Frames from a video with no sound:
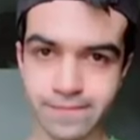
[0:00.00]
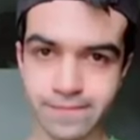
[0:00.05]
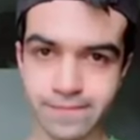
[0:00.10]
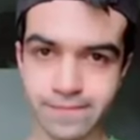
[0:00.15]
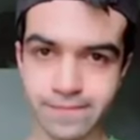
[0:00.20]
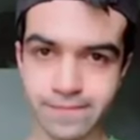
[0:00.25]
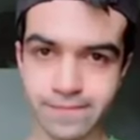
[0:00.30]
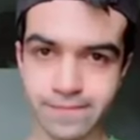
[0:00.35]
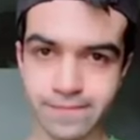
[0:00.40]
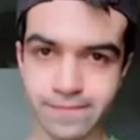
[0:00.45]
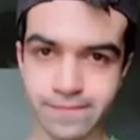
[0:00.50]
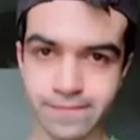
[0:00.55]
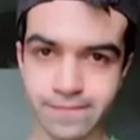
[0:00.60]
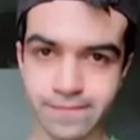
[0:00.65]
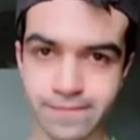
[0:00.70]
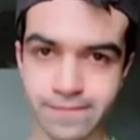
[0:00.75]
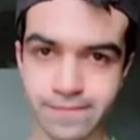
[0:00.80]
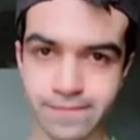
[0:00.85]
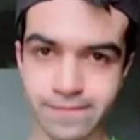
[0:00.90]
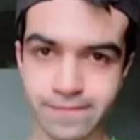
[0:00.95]

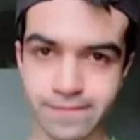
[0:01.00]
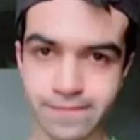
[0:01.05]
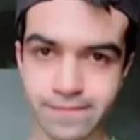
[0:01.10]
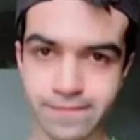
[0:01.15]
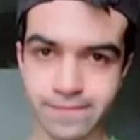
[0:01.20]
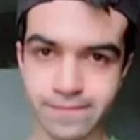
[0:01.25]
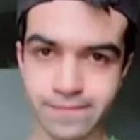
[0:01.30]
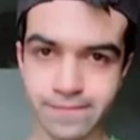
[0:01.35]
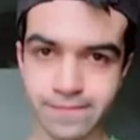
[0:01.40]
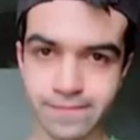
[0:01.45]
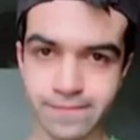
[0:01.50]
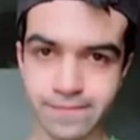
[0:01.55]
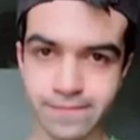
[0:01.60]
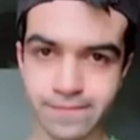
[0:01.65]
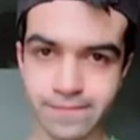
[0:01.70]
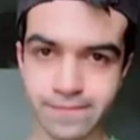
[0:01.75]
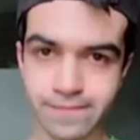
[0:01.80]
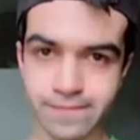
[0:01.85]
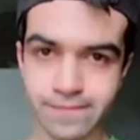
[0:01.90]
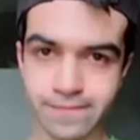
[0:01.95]

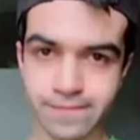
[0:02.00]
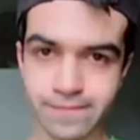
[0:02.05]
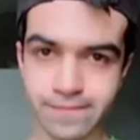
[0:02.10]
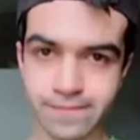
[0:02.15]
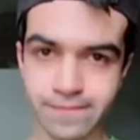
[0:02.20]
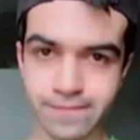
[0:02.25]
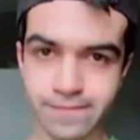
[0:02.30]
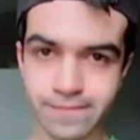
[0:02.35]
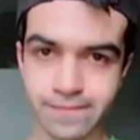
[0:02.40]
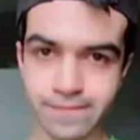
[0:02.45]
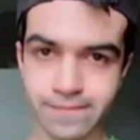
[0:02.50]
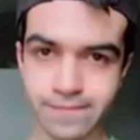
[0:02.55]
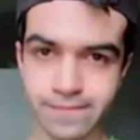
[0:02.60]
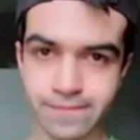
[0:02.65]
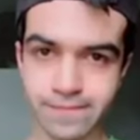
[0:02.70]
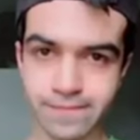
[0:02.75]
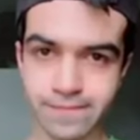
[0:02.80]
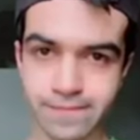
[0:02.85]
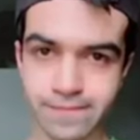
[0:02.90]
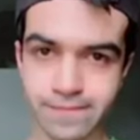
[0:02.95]

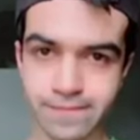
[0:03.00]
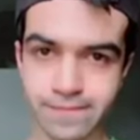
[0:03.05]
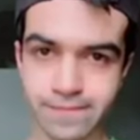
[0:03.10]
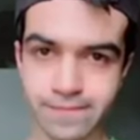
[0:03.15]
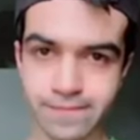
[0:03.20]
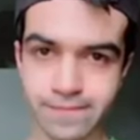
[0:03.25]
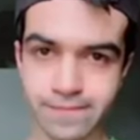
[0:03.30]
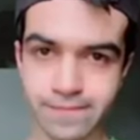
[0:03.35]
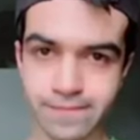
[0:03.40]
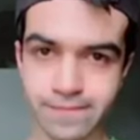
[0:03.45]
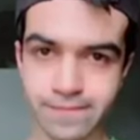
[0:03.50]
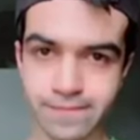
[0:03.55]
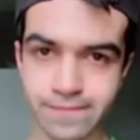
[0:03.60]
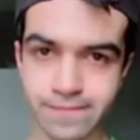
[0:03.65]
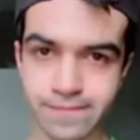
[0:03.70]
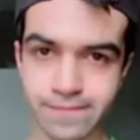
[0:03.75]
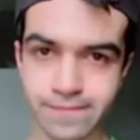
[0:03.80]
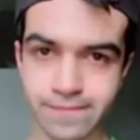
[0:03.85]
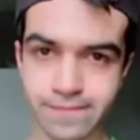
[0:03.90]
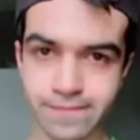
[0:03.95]

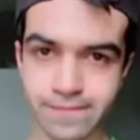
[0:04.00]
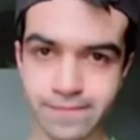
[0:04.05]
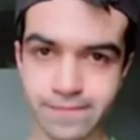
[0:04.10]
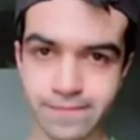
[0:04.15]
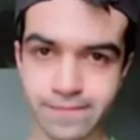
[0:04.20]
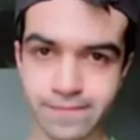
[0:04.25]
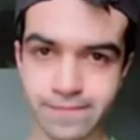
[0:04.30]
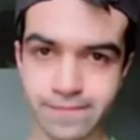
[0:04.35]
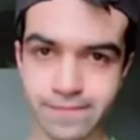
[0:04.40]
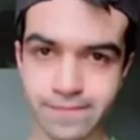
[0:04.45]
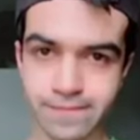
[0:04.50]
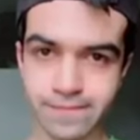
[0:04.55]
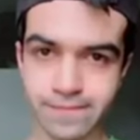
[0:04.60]
The person shown says nothing.